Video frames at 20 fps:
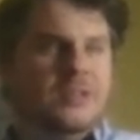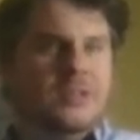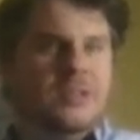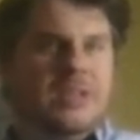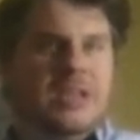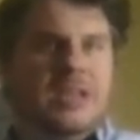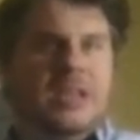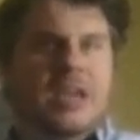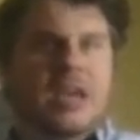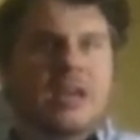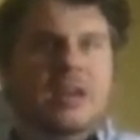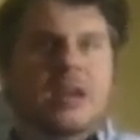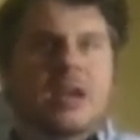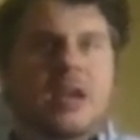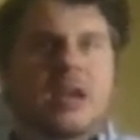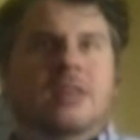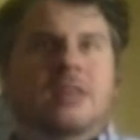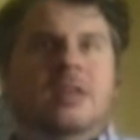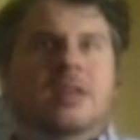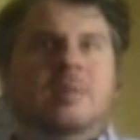Like, and
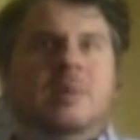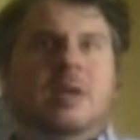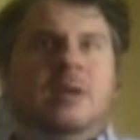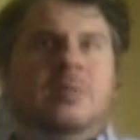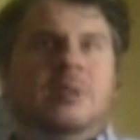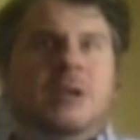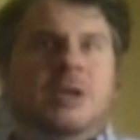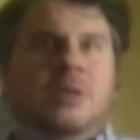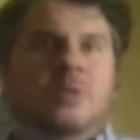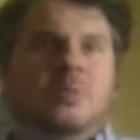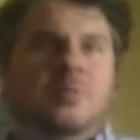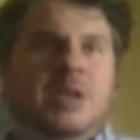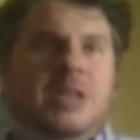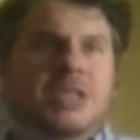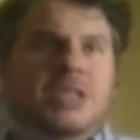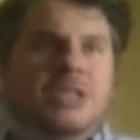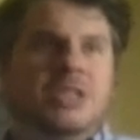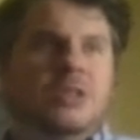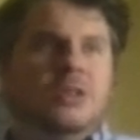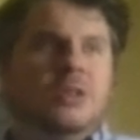I think about it in my own
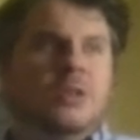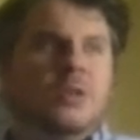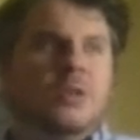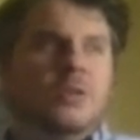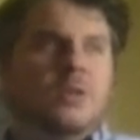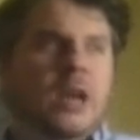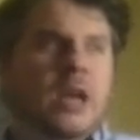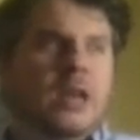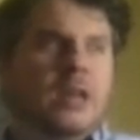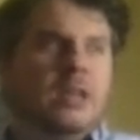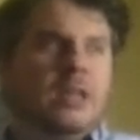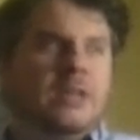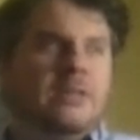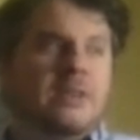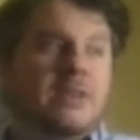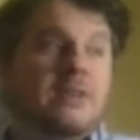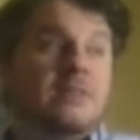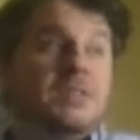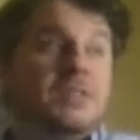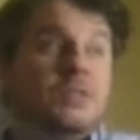patient load, right? Like if
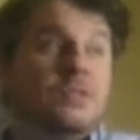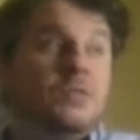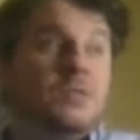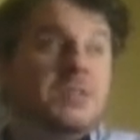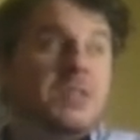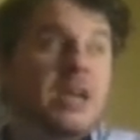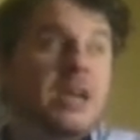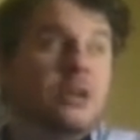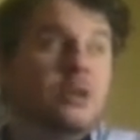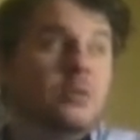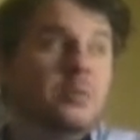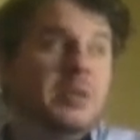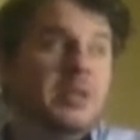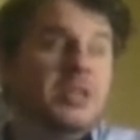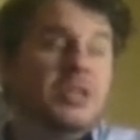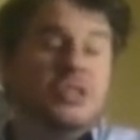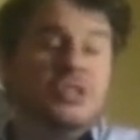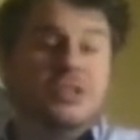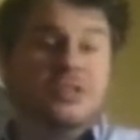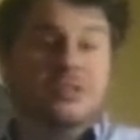I have a suicidal
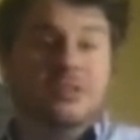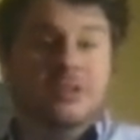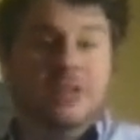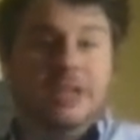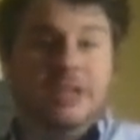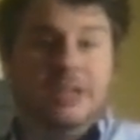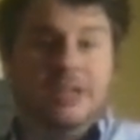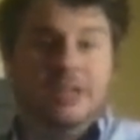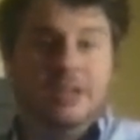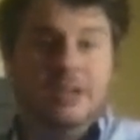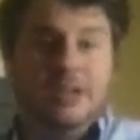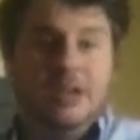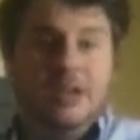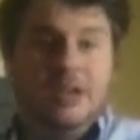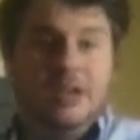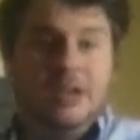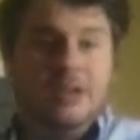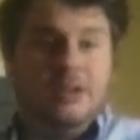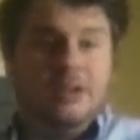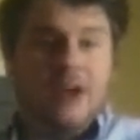patient, like,
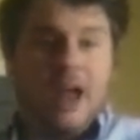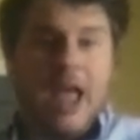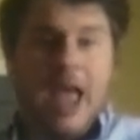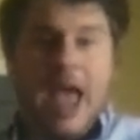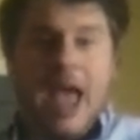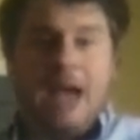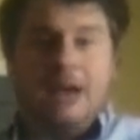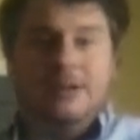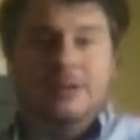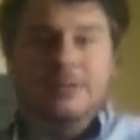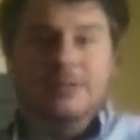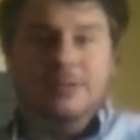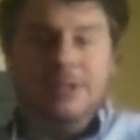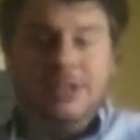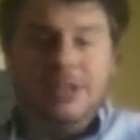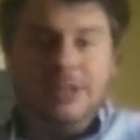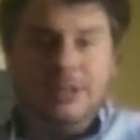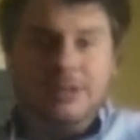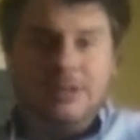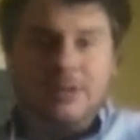and they're
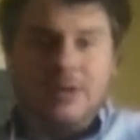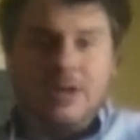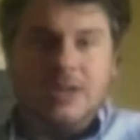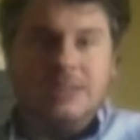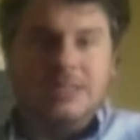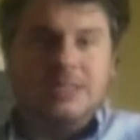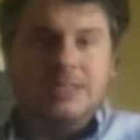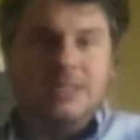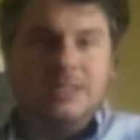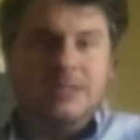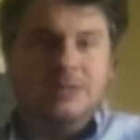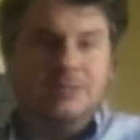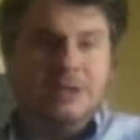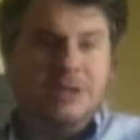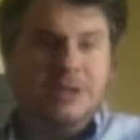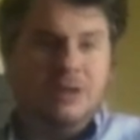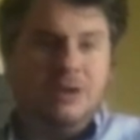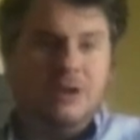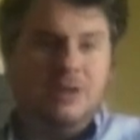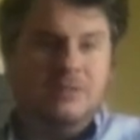actively in crisis in
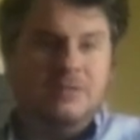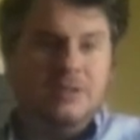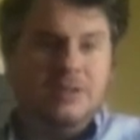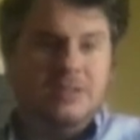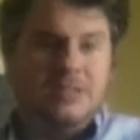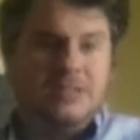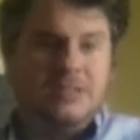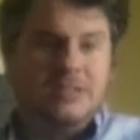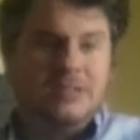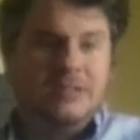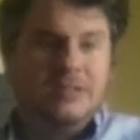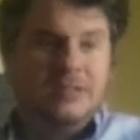my office,